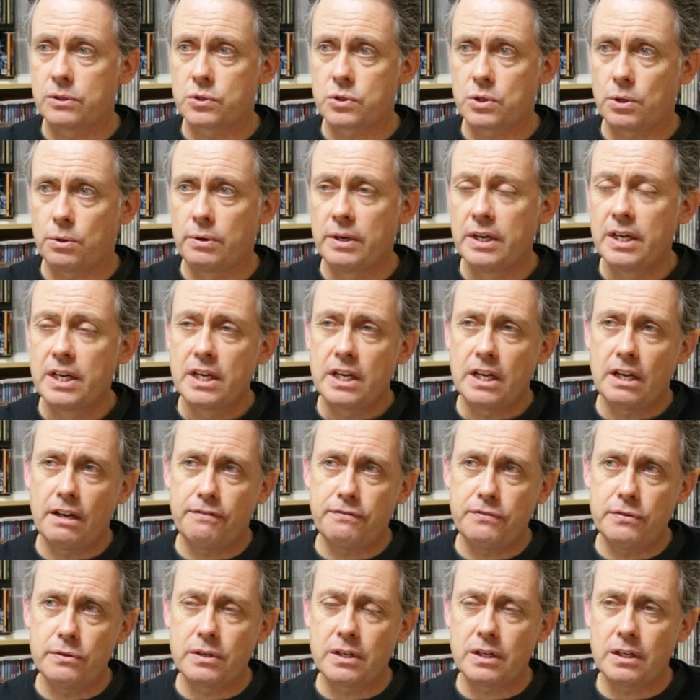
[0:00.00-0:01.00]
So
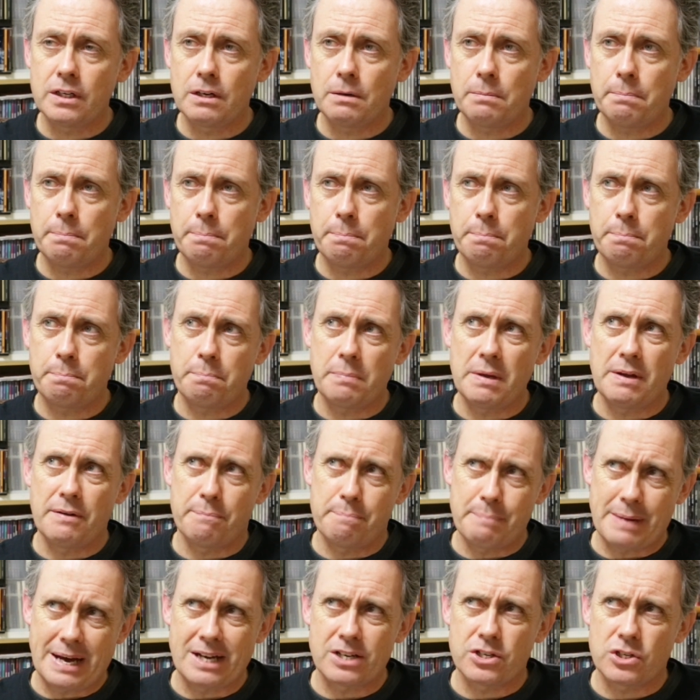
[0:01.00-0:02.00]
if you can
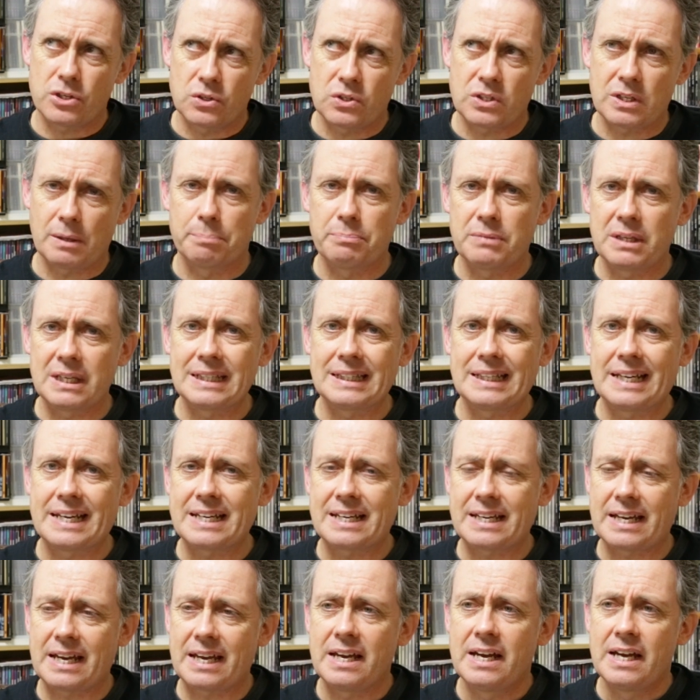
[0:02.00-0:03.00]
imagine something
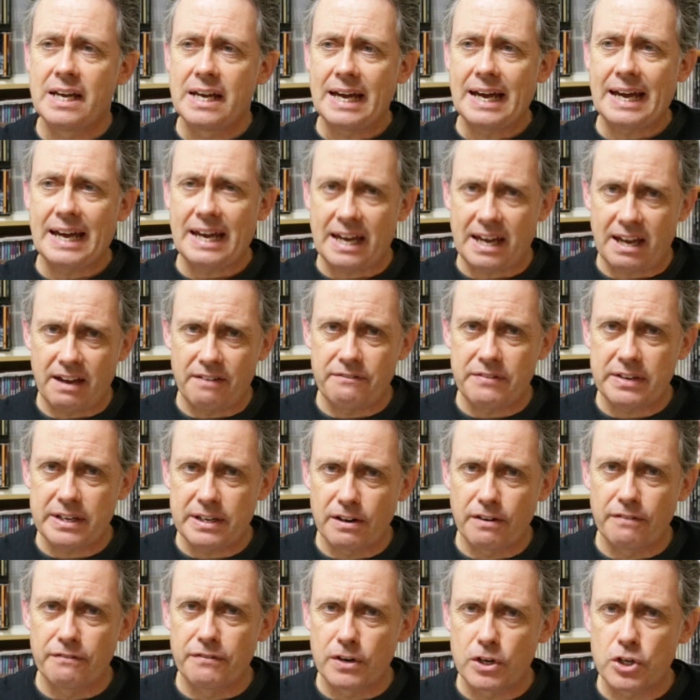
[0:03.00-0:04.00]
like a
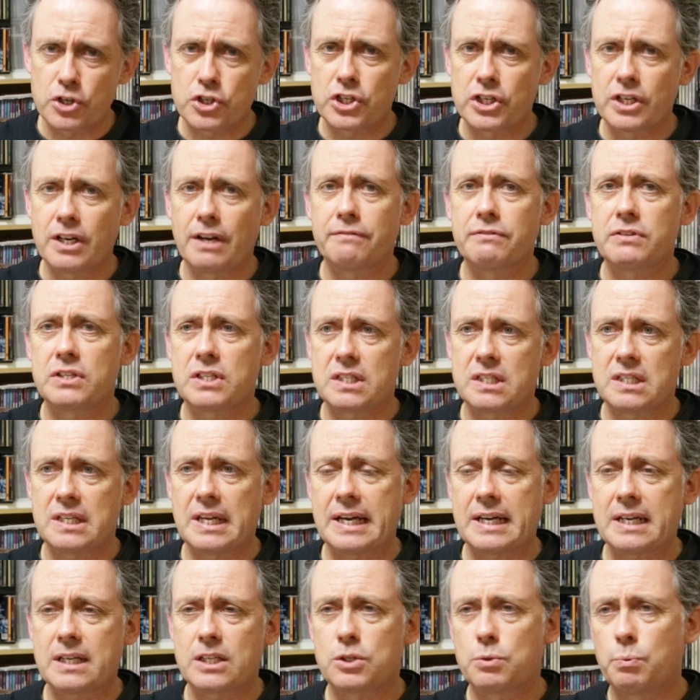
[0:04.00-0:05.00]
heavier version of
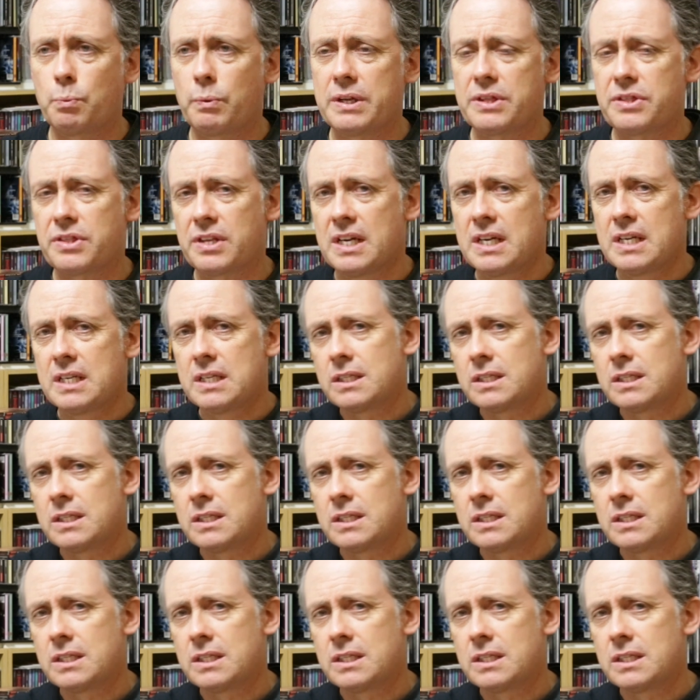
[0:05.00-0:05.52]
Styx with